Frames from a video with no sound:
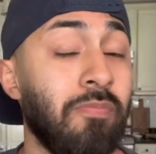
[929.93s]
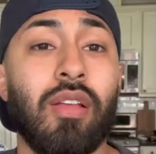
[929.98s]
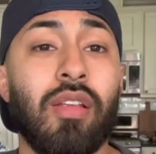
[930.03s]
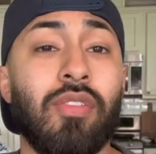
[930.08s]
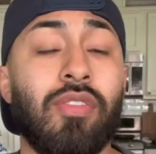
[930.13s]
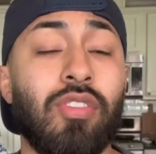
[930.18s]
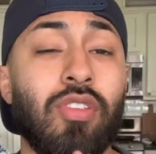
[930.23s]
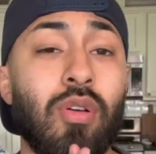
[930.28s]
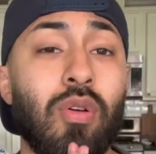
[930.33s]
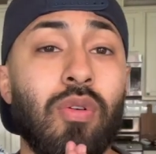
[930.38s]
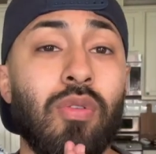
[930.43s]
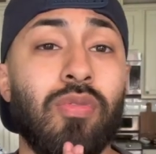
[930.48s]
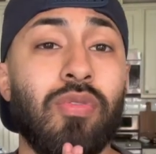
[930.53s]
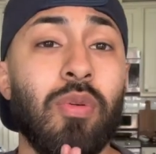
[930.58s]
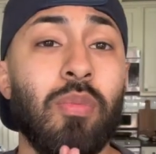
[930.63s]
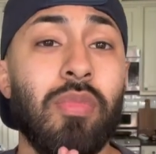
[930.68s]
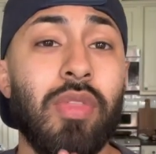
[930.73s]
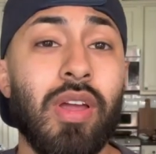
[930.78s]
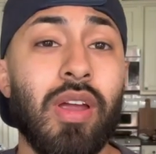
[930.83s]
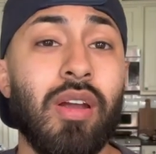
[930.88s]
So
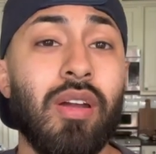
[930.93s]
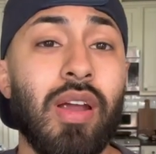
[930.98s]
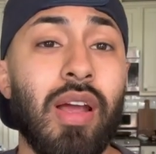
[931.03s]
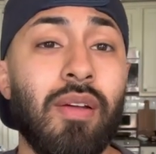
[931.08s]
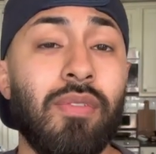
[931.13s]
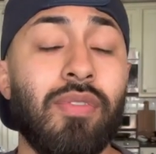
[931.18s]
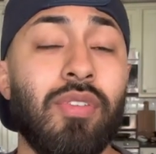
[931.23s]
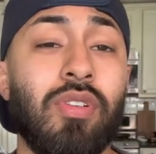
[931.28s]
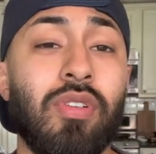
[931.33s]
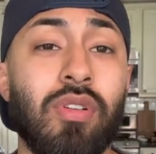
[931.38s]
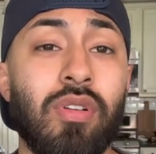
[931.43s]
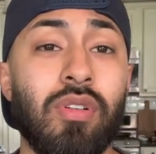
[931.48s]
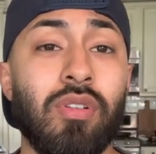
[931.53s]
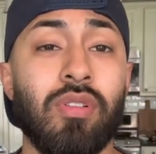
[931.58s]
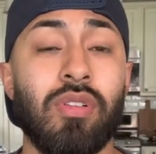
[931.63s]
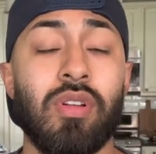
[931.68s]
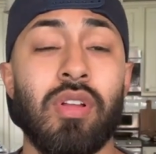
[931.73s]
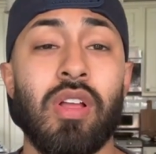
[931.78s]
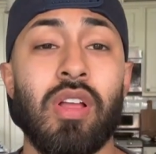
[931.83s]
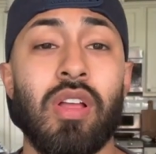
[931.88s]
from there,
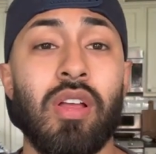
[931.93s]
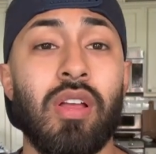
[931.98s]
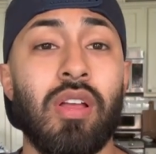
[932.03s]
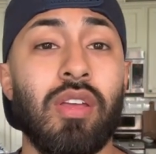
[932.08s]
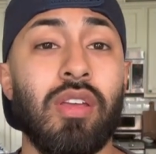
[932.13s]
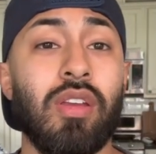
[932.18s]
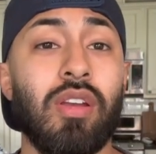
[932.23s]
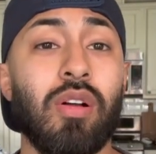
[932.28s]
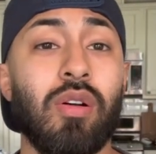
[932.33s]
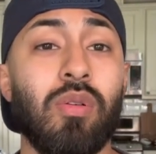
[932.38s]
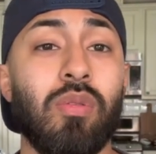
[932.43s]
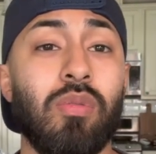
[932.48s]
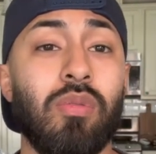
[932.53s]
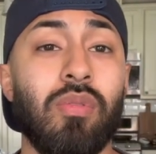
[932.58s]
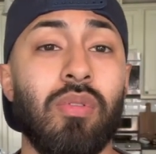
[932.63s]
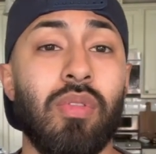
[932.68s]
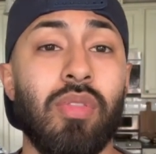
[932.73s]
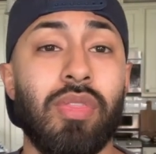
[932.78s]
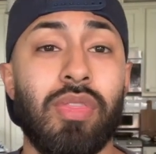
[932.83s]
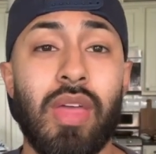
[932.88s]
after, you know,
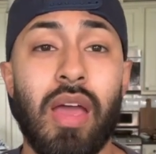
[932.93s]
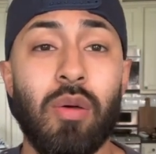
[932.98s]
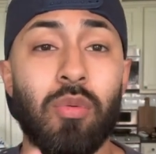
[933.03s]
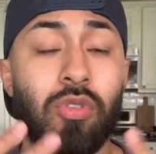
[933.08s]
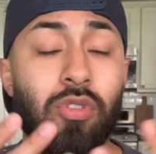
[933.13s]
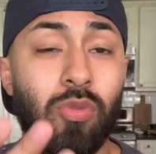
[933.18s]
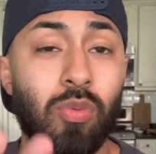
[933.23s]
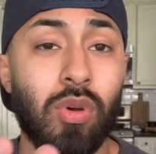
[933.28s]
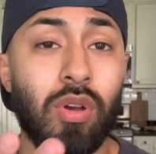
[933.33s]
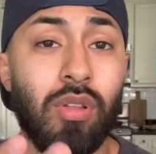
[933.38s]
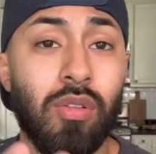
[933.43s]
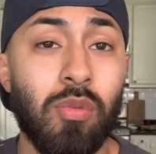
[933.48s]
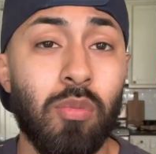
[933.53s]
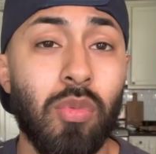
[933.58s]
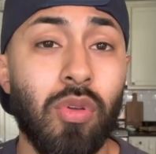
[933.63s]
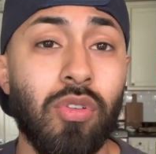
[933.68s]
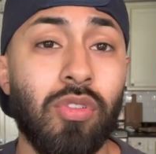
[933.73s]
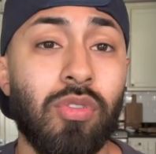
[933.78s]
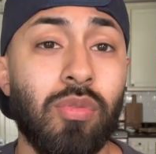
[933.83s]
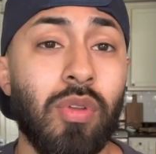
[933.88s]
that was one of the
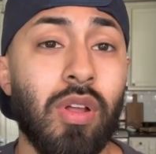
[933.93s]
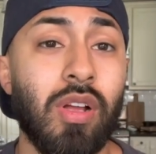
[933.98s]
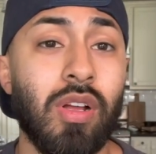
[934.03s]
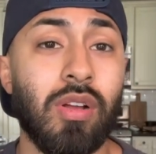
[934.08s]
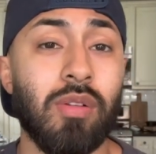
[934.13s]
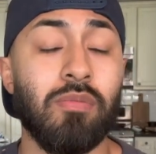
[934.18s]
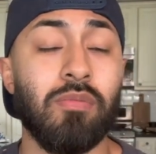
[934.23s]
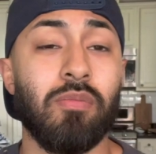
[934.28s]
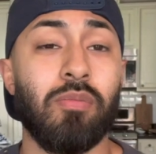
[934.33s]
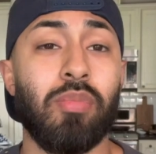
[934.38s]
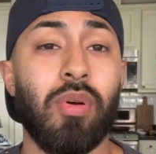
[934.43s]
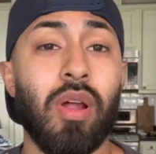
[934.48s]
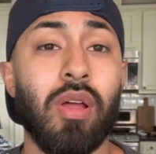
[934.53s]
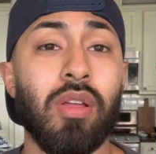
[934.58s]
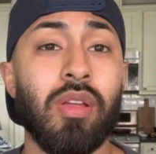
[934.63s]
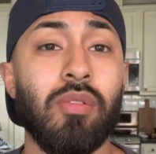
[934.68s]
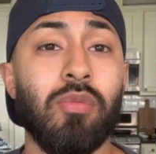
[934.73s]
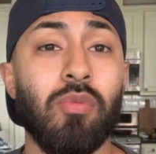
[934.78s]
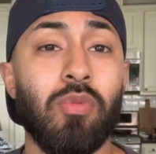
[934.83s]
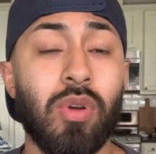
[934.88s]
most, um,
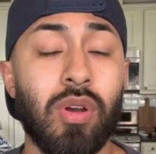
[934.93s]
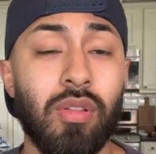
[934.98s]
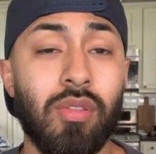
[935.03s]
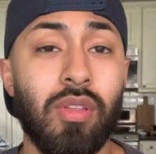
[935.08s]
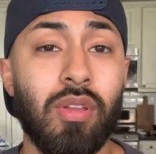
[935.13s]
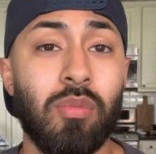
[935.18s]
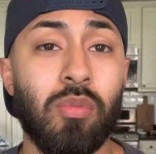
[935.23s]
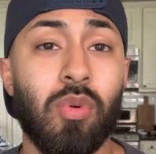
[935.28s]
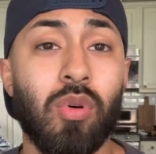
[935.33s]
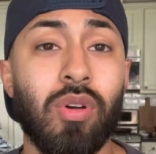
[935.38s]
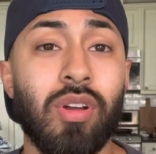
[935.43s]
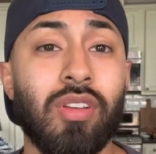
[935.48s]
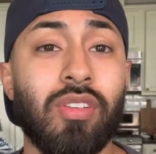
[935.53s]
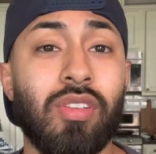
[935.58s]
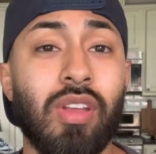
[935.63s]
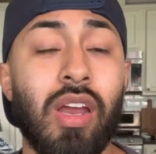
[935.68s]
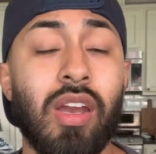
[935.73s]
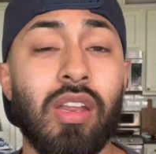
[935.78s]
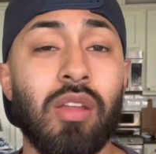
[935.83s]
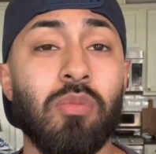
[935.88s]
probably one of the more
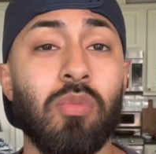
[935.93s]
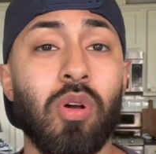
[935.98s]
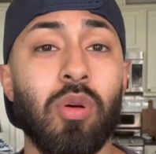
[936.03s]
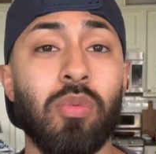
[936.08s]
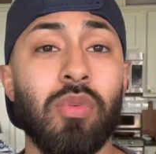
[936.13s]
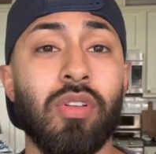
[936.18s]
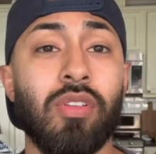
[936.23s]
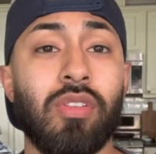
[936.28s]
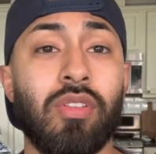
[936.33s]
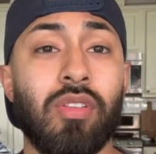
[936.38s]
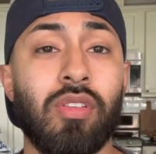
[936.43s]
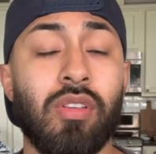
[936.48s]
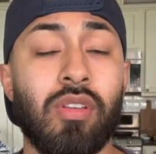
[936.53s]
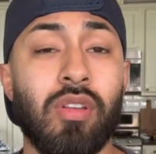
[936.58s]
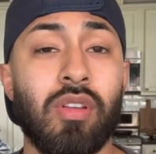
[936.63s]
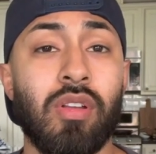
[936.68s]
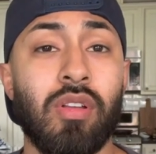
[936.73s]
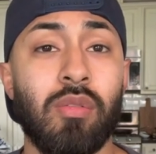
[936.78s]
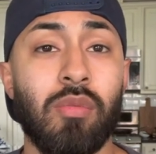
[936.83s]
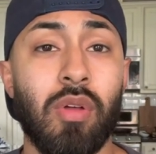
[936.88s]
exciting moments,
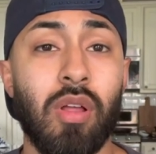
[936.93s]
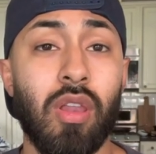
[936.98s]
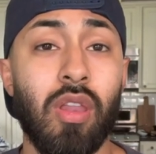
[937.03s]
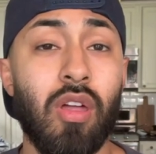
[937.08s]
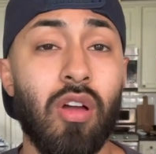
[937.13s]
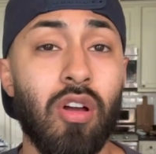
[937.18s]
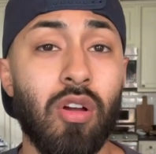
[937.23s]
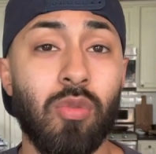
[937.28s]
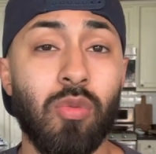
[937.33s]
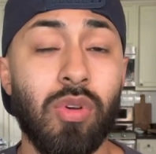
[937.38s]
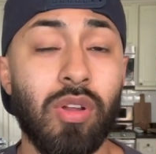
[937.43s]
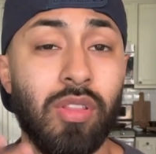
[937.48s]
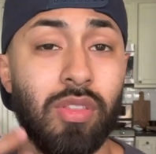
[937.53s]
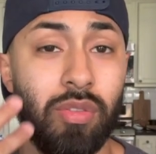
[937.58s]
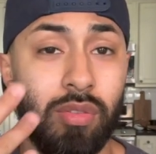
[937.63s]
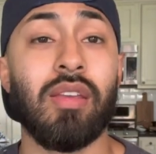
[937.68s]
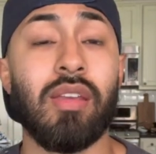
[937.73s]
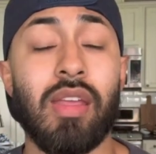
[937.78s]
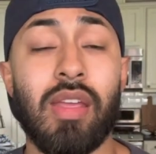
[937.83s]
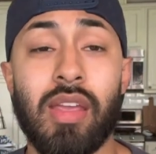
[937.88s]
along
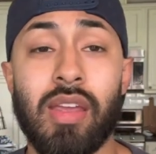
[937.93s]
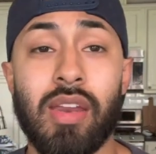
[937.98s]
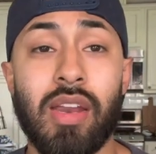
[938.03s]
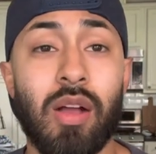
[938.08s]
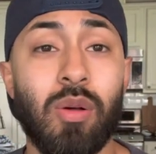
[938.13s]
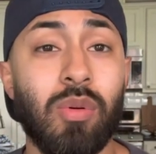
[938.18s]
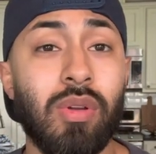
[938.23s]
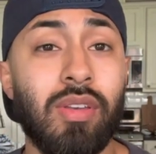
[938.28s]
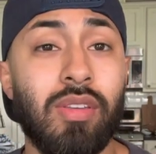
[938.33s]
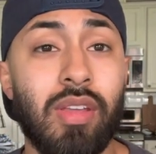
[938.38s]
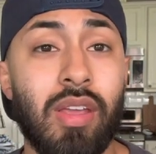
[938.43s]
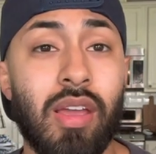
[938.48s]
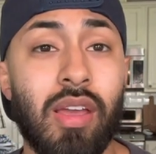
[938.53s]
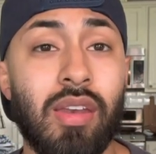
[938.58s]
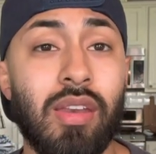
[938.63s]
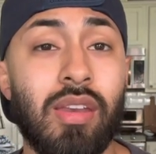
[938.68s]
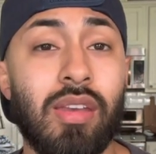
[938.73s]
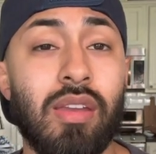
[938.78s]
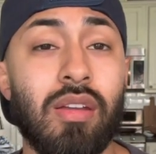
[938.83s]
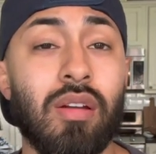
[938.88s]
with hanging out with Dan
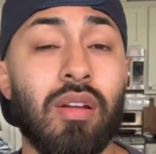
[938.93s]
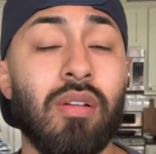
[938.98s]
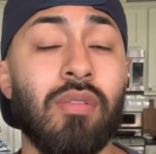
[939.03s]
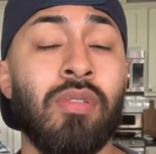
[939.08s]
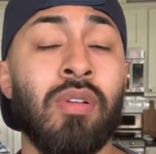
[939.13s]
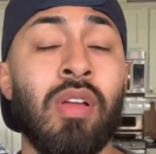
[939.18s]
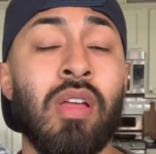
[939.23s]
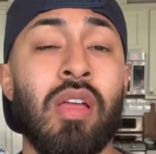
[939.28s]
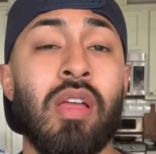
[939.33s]
and Nirav,